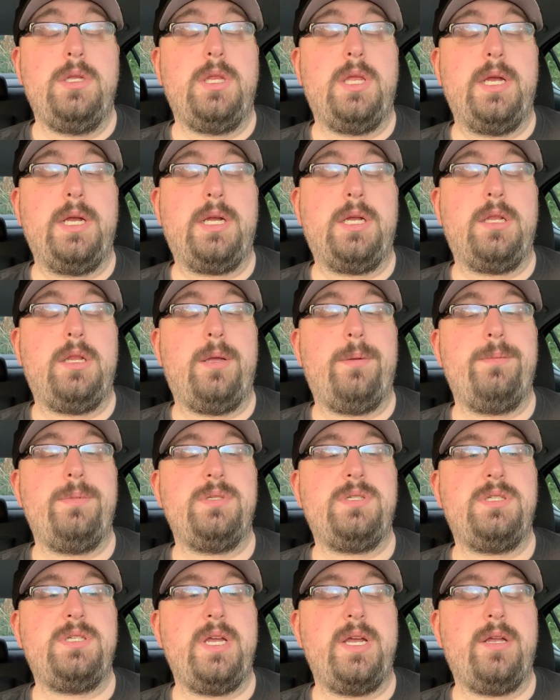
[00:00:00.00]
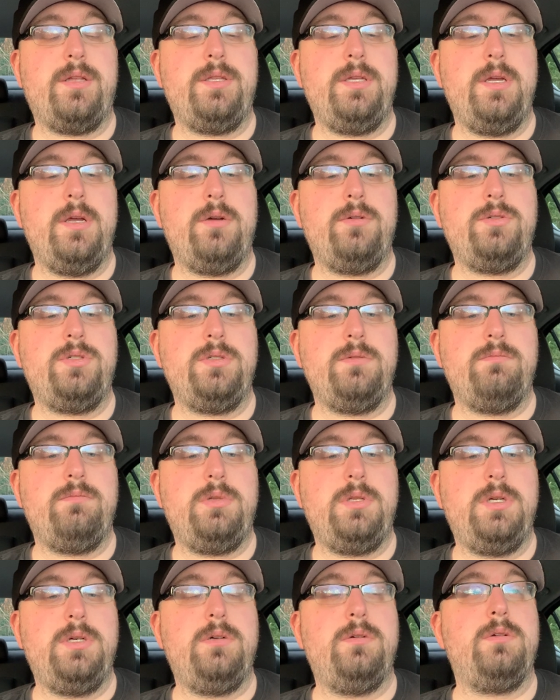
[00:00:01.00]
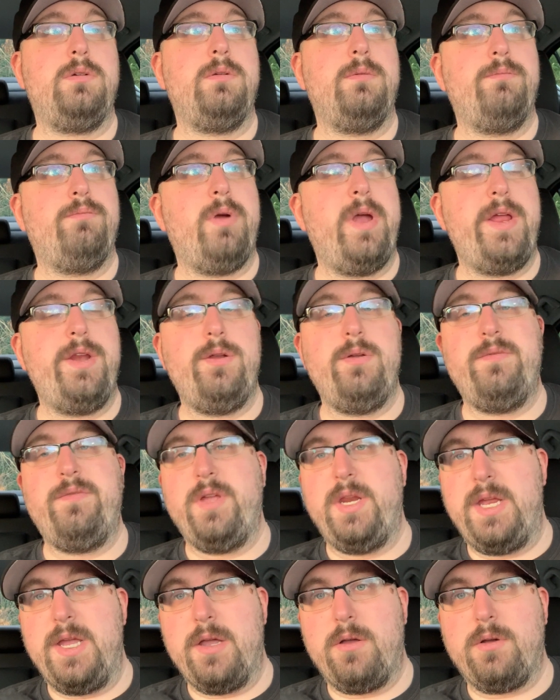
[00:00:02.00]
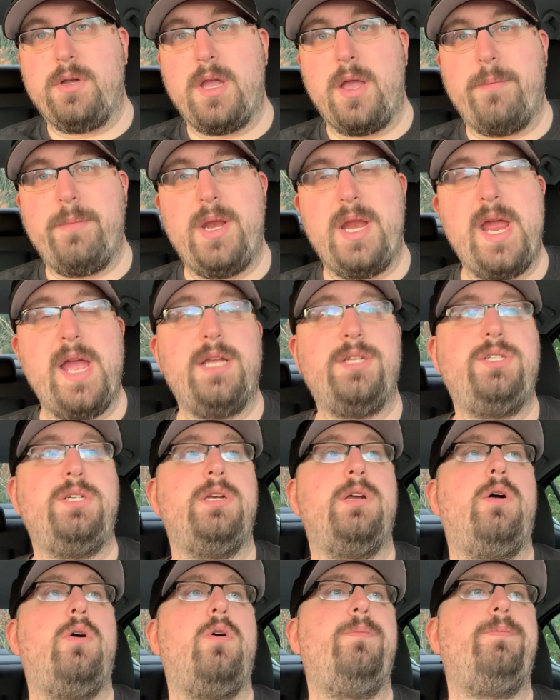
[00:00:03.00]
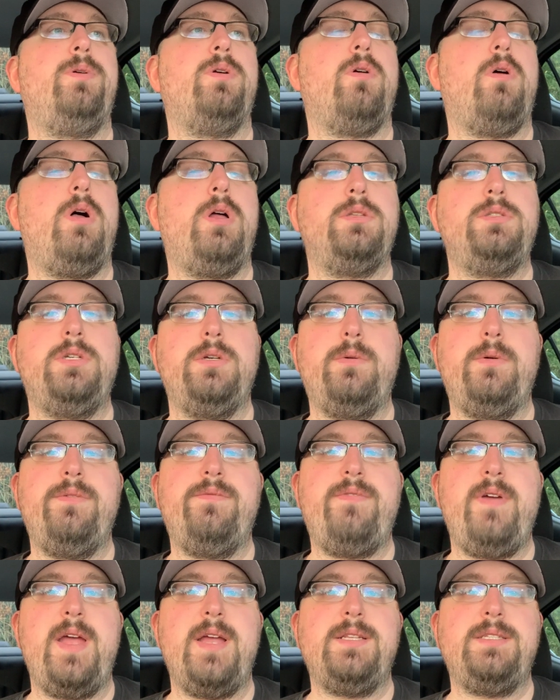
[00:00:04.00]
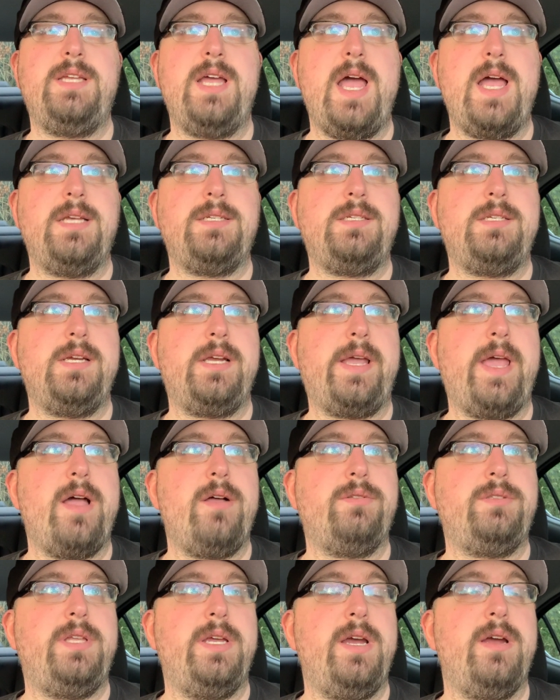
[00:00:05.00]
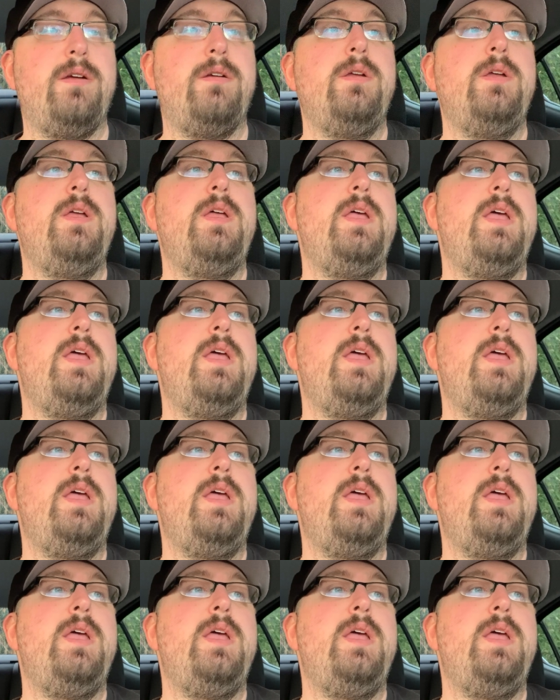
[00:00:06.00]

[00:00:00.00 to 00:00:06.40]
Like Columbus sailed the ocean blue. Brand new video coming at you. Hope you're all doing fantastic out there.